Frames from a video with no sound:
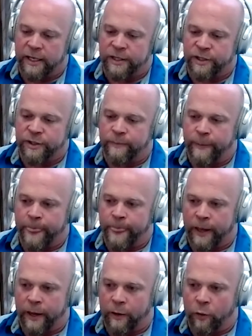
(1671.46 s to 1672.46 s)
is
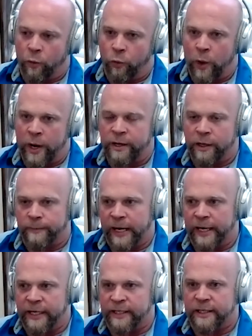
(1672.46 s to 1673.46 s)
when
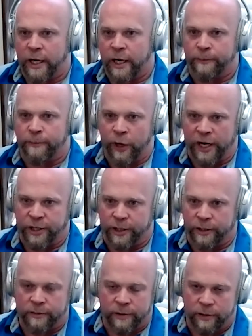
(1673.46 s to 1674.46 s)
your body is under
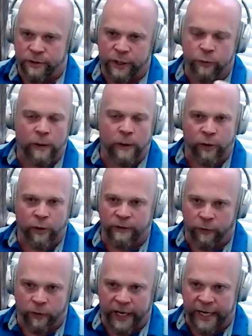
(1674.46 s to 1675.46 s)
pressure, usually one
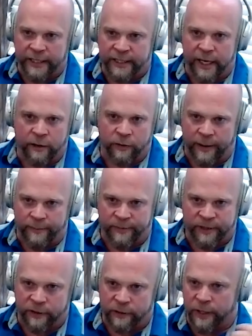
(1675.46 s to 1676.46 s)
point four A T A or
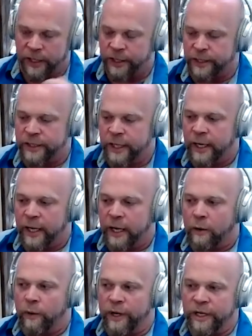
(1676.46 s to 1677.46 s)
atmospheric pressures,
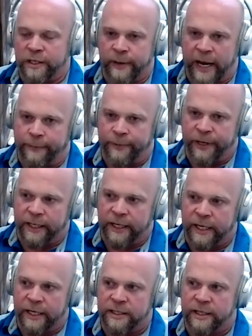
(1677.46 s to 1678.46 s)
what ends up
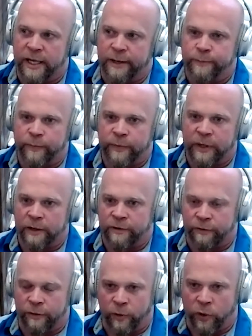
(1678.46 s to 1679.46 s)
happening is that
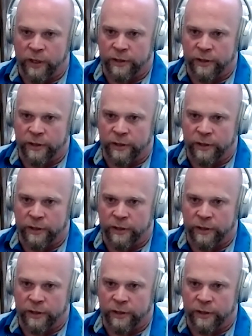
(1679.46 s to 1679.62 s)
through